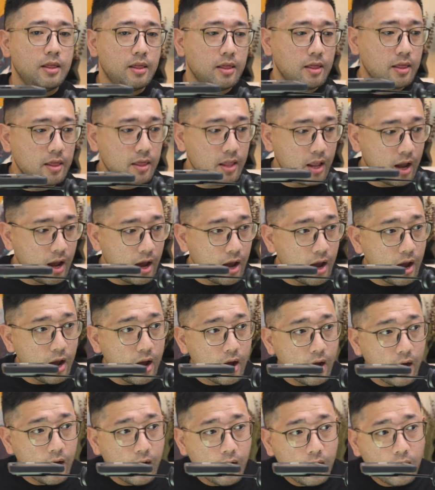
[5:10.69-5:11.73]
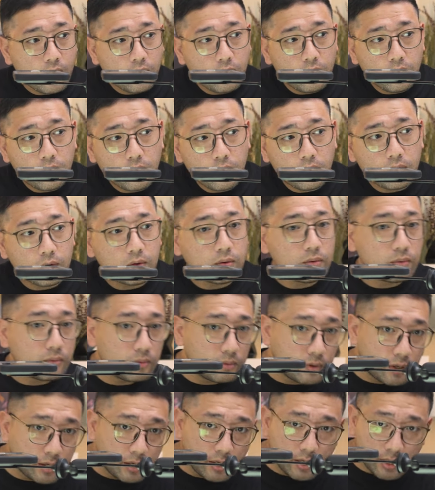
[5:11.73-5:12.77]
Now,
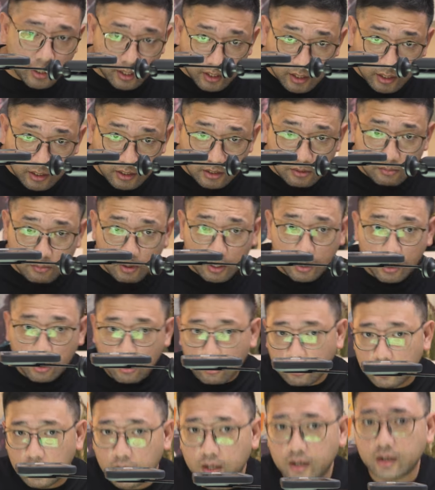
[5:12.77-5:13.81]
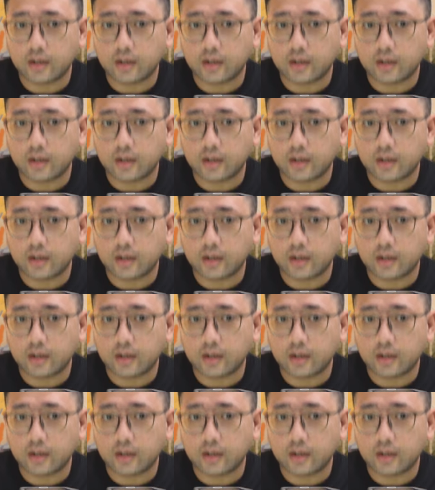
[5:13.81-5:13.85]
where is my, oh, there